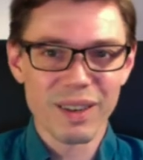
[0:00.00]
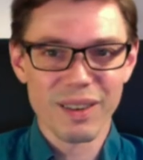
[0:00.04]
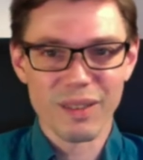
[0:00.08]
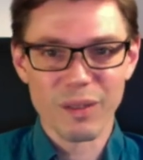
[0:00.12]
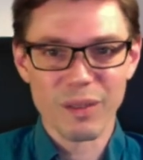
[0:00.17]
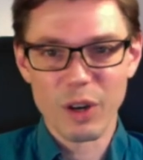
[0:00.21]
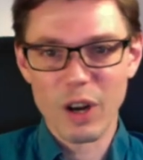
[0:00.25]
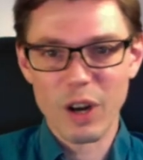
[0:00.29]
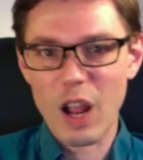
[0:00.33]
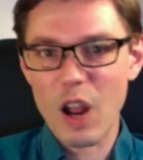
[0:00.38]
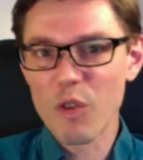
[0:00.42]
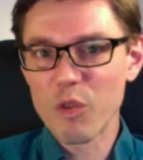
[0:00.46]

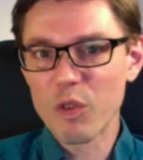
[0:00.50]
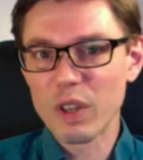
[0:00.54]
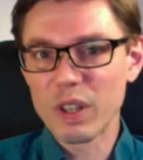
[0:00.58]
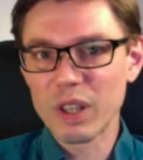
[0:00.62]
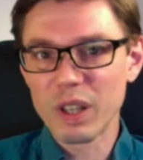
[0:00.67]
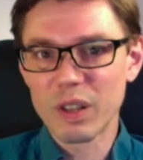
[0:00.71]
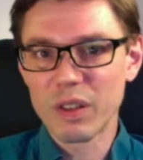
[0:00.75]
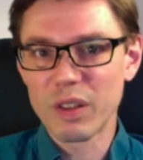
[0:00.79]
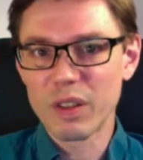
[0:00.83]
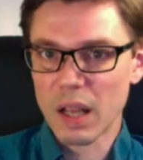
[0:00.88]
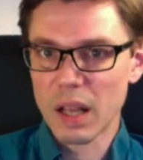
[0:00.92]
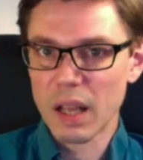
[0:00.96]
where every
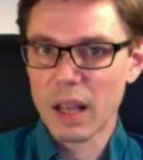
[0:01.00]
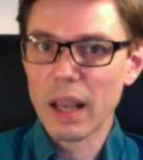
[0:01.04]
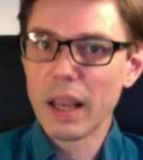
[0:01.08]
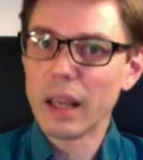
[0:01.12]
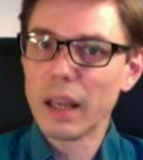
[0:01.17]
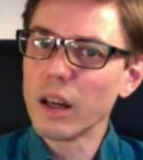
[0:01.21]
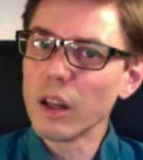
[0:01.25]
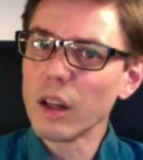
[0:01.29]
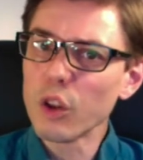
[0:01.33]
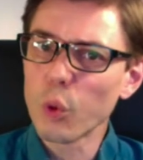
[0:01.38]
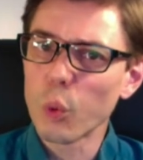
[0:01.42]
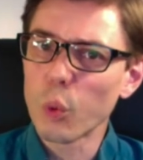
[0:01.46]
little thing. In
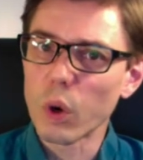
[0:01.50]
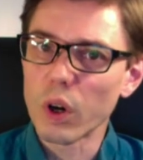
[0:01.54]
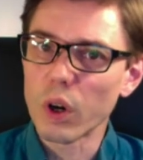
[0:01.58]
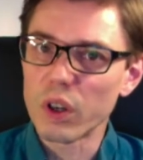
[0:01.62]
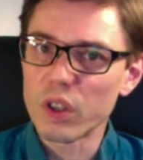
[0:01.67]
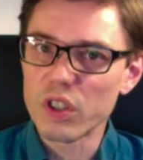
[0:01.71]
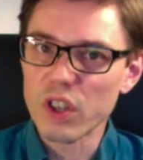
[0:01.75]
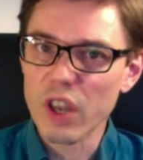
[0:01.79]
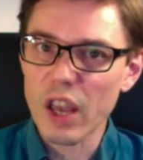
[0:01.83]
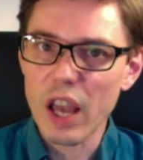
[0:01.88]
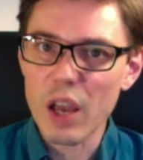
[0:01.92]
other words,